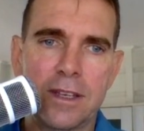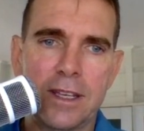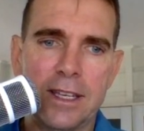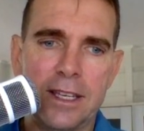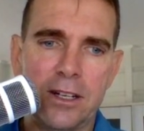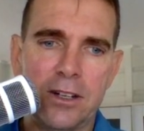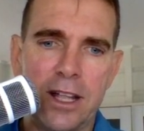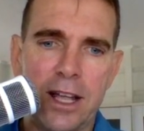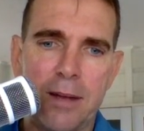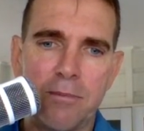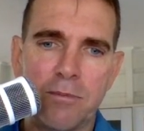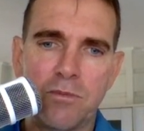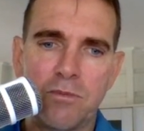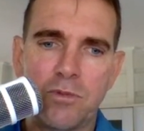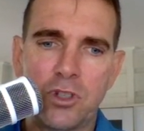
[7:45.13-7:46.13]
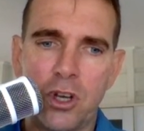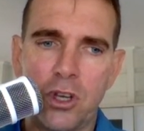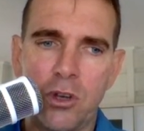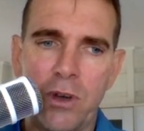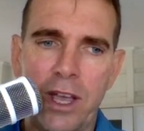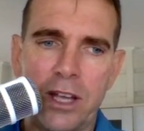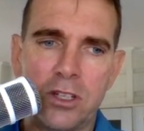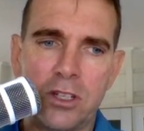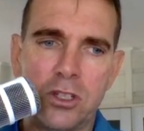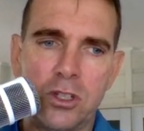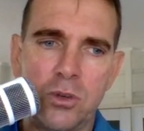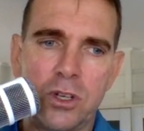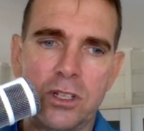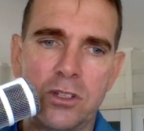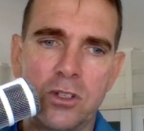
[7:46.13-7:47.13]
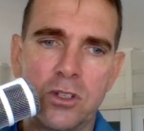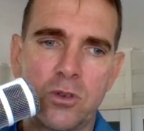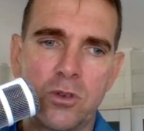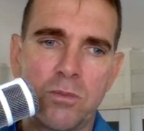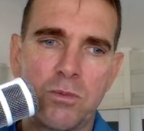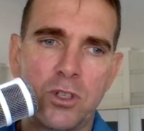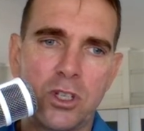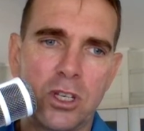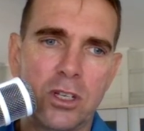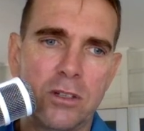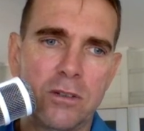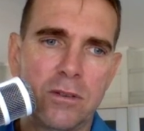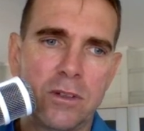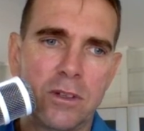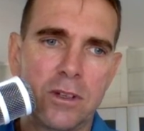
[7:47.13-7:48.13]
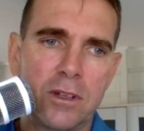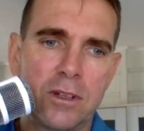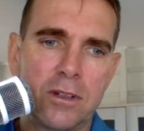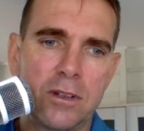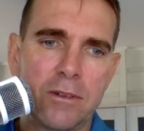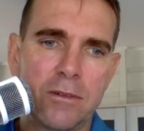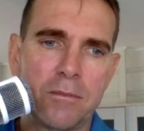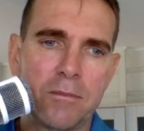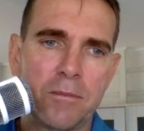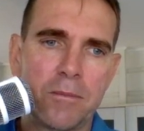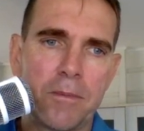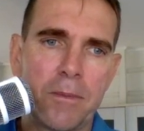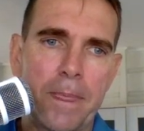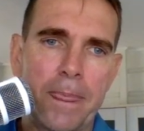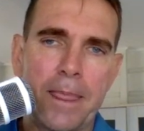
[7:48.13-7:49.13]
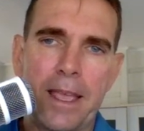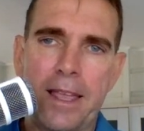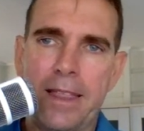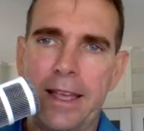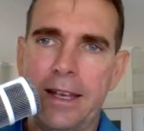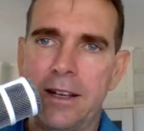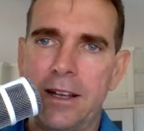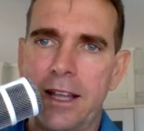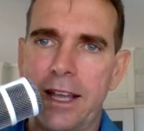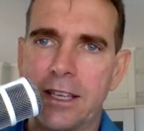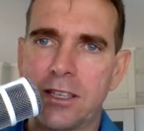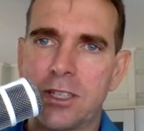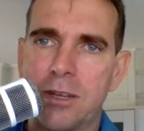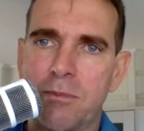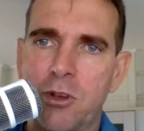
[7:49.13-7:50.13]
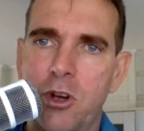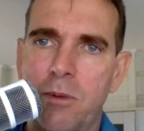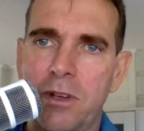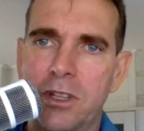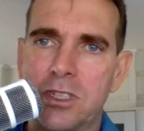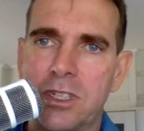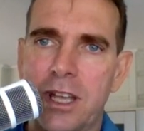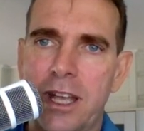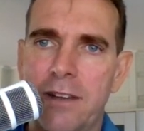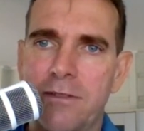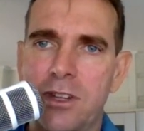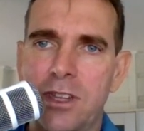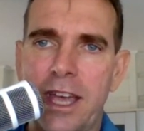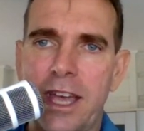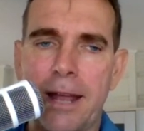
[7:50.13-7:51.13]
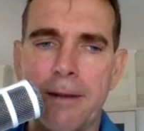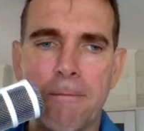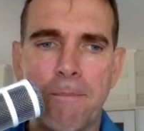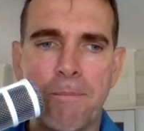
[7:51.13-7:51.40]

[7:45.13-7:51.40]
It'll show you how to do it, description, and then like some comments after that.